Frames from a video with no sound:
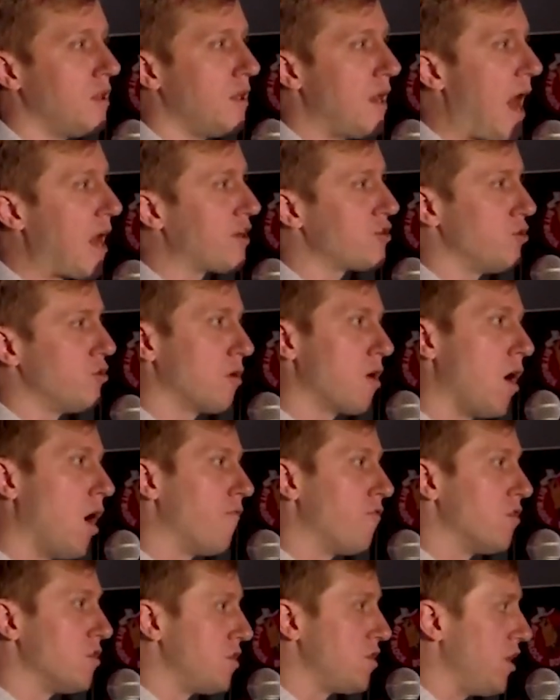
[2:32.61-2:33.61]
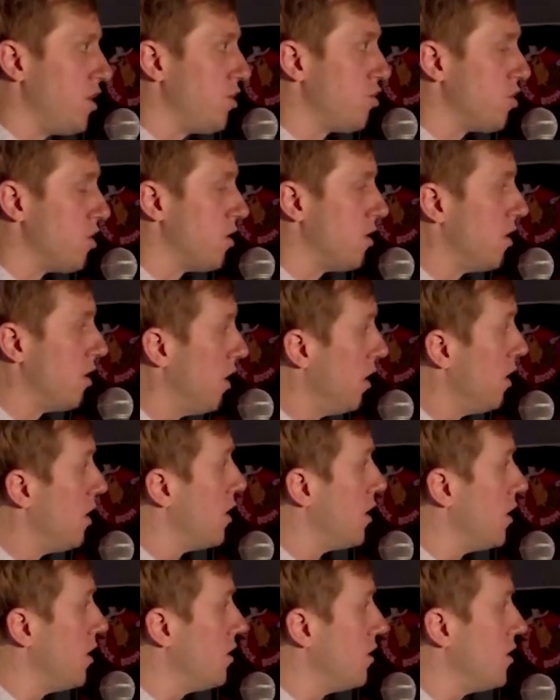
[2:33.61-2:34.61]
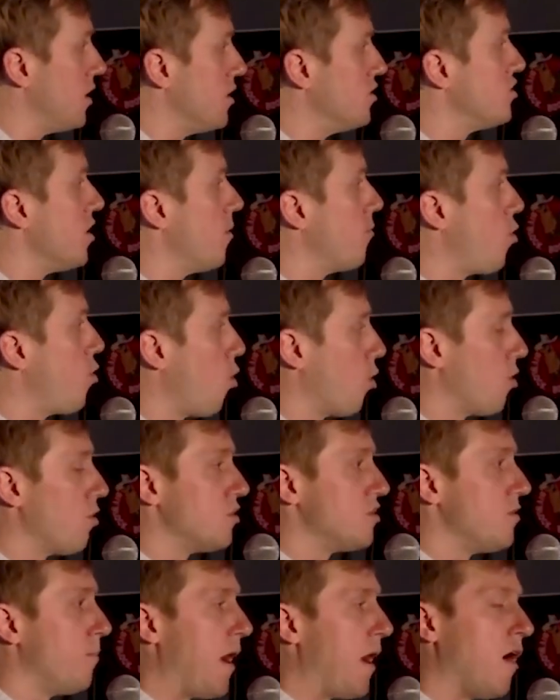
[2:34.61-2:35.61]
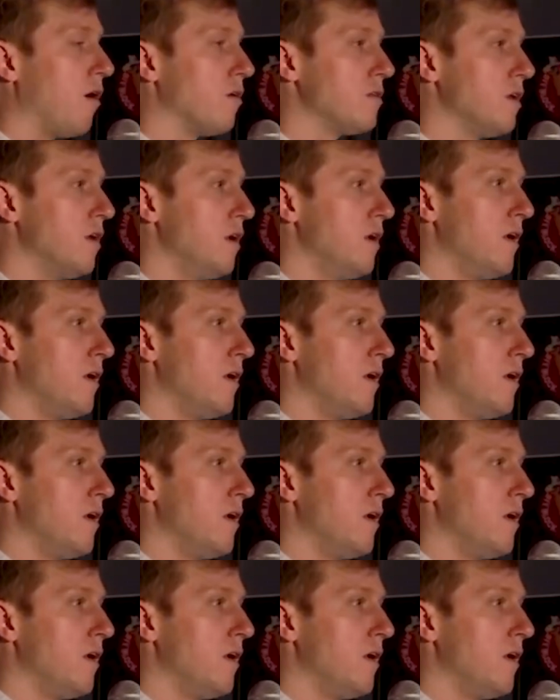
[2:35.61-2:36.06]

the national conversation in some corners about